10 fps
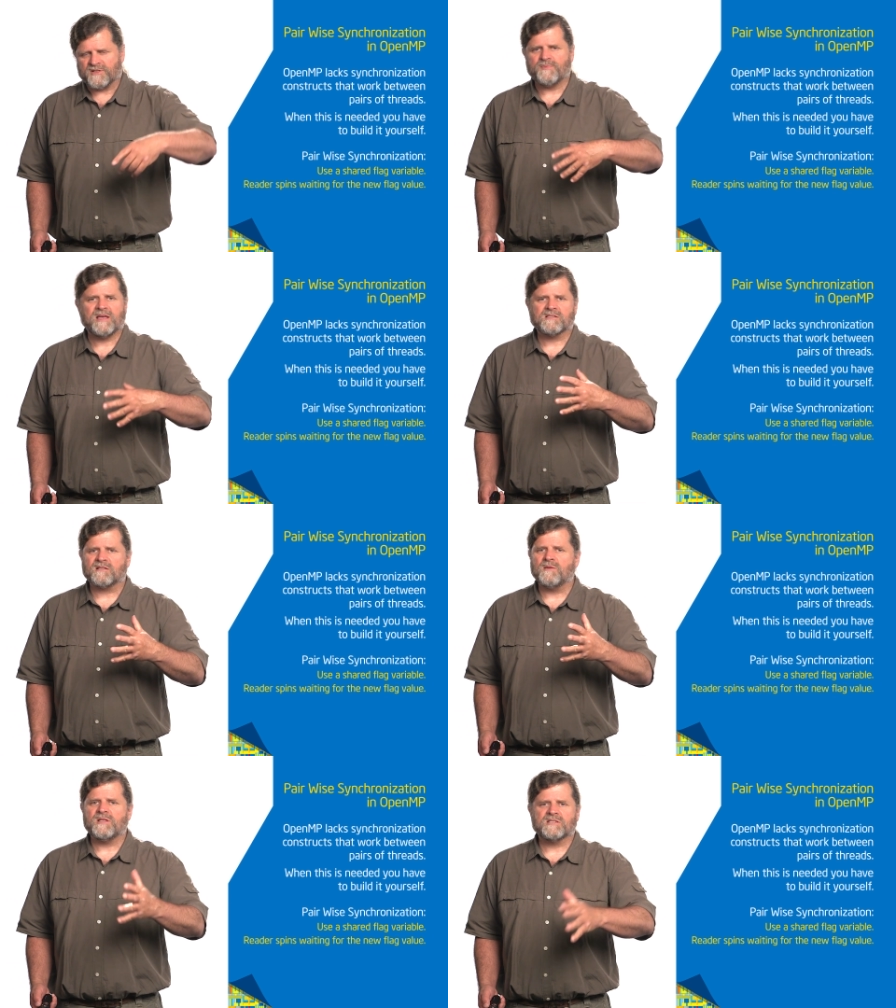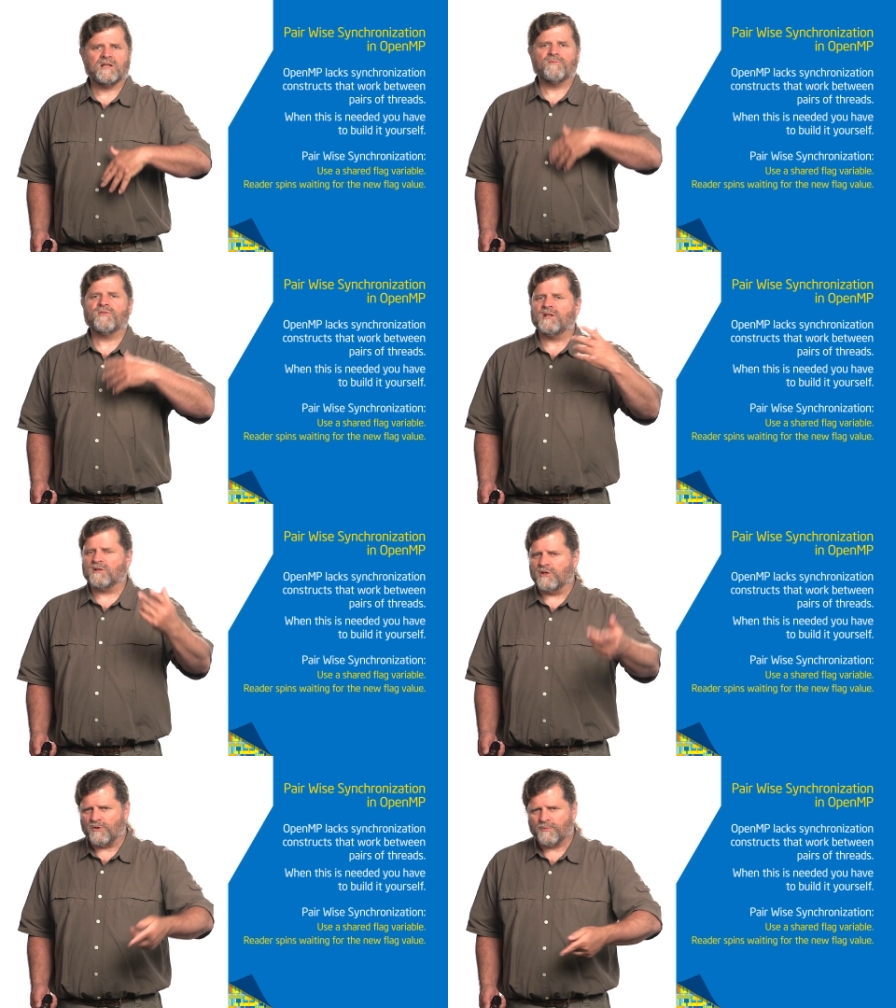which basically means an infinite
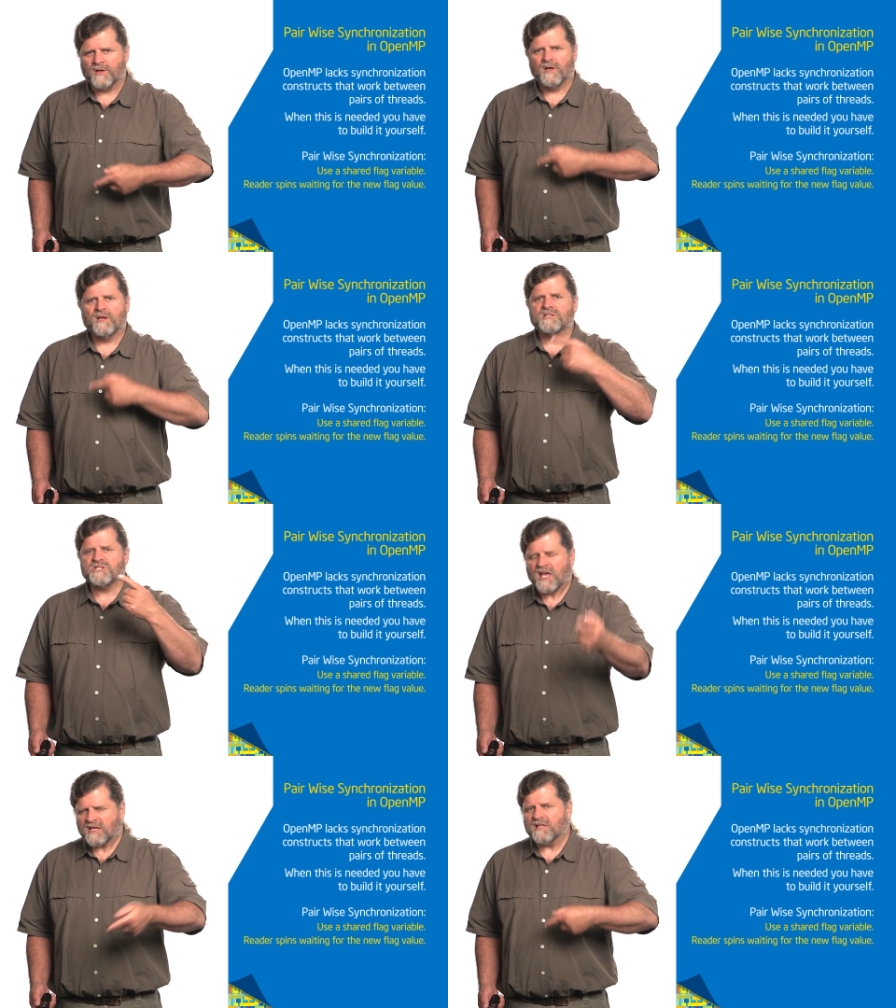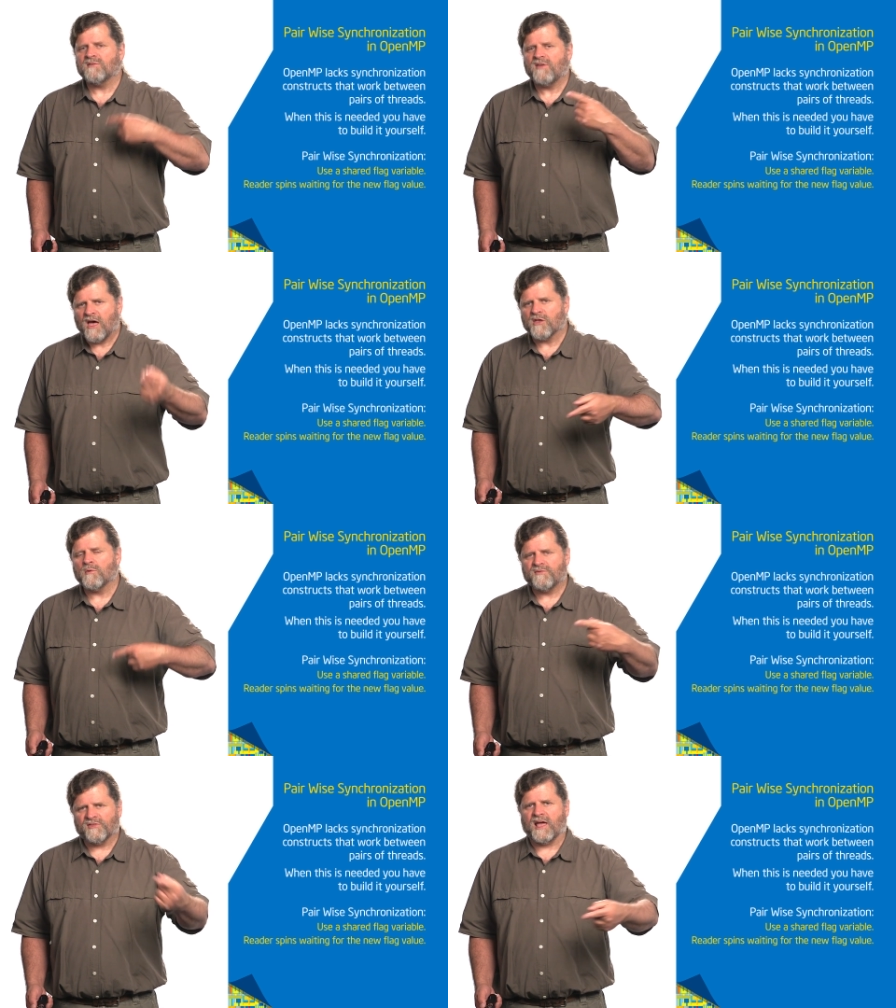loop, checking the
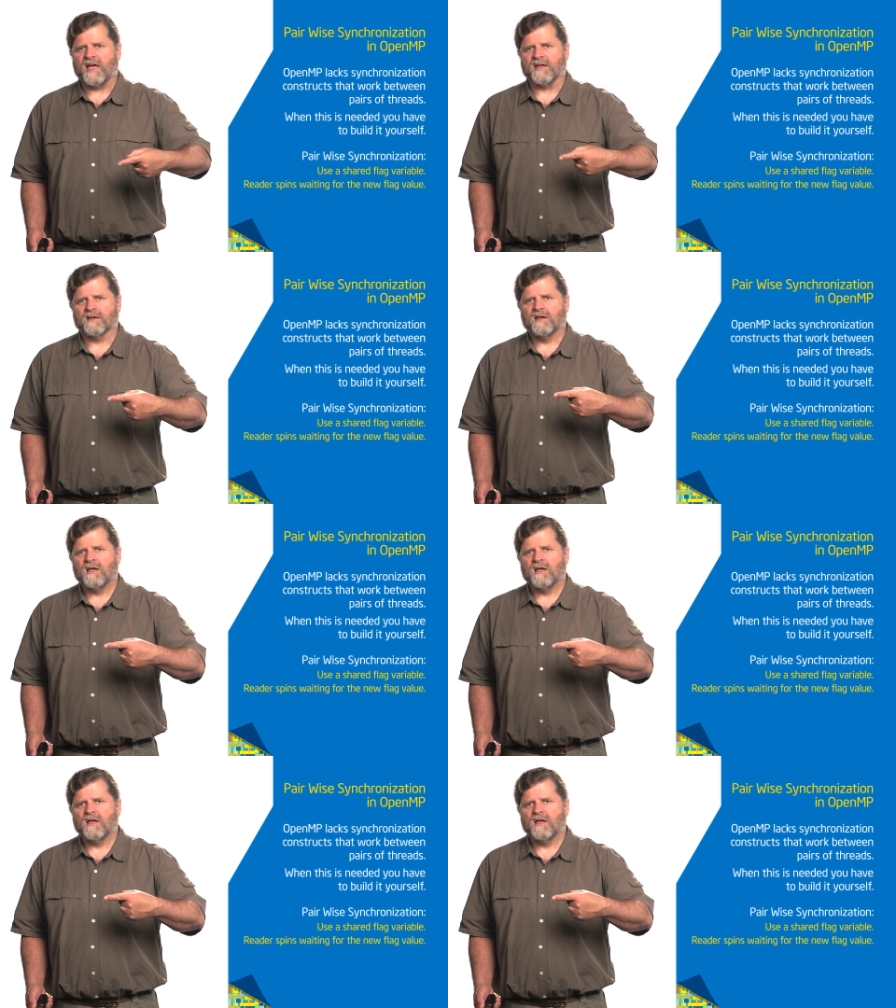value of flag.